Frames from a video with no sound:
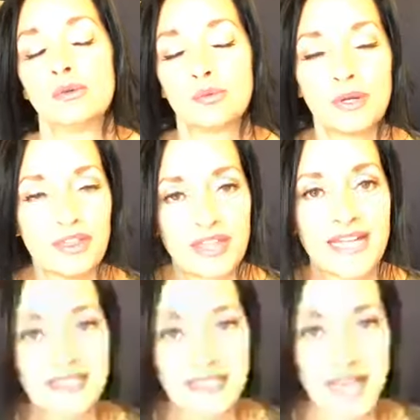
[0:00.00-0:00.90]
With
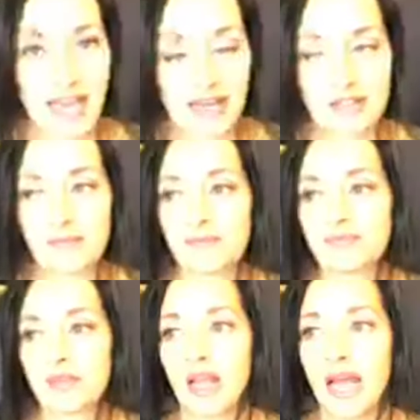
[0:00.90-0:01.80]
that said,
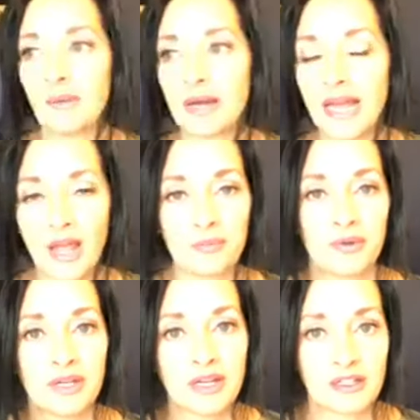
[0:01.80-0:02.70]
I want to help
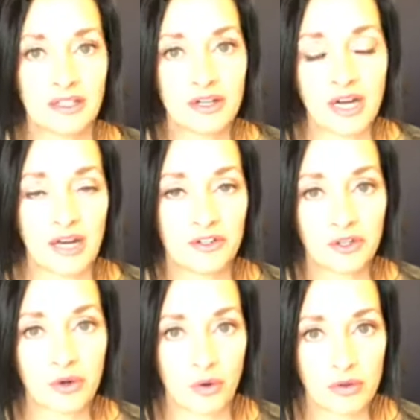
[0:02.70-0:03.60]
you get clear on
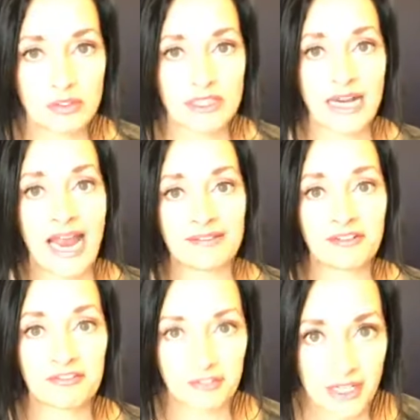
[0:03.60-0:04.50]
your goals, and I have
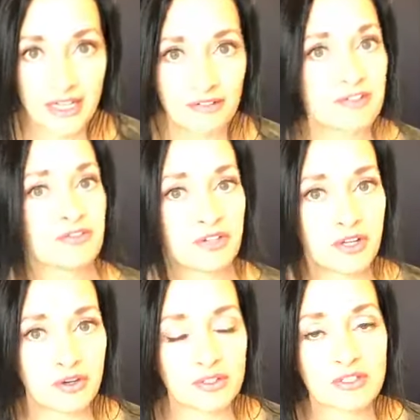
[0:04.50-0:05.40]
a free gift for
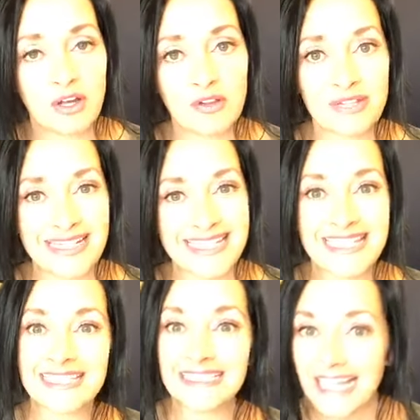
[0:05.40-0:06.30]
you. It's called the
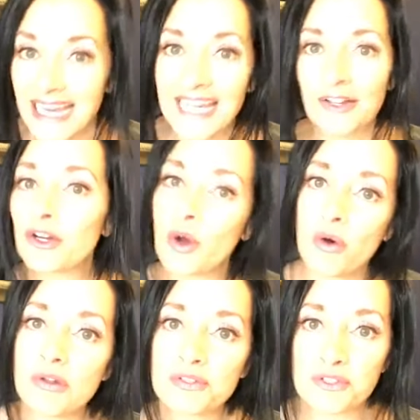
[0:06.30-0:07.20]
Slay Your
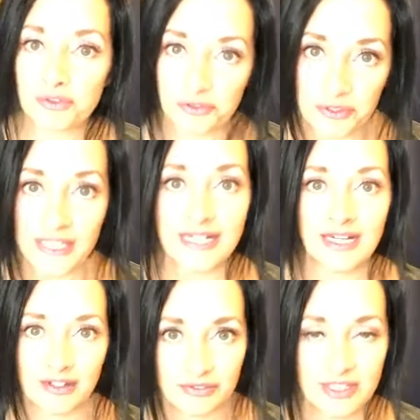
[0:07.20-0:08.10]
Goals free
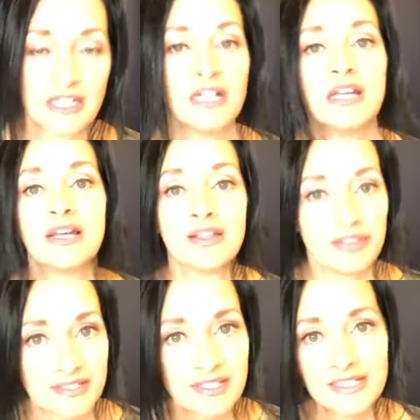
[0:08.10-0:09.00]
gift.
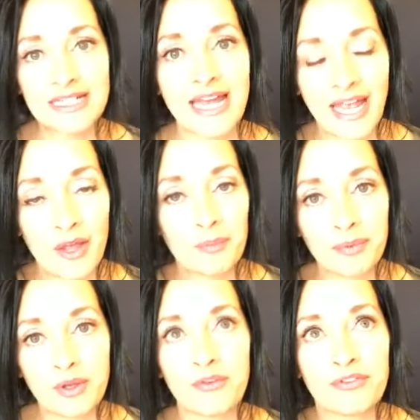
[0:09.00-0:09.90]
This is going to
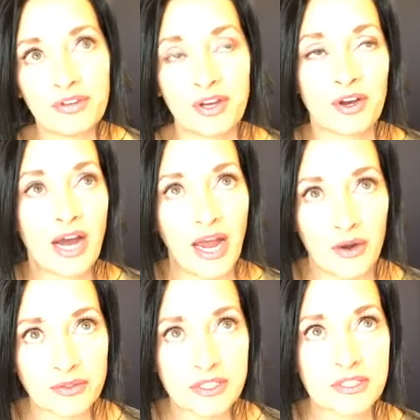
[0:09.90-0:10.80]
help you figure
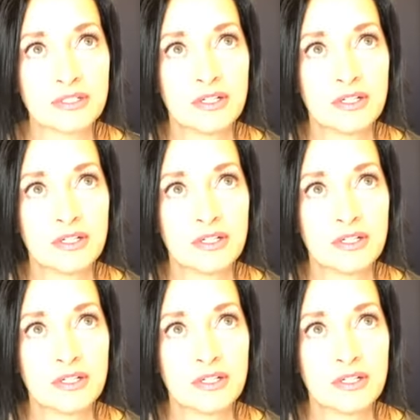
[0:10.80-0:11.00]
out.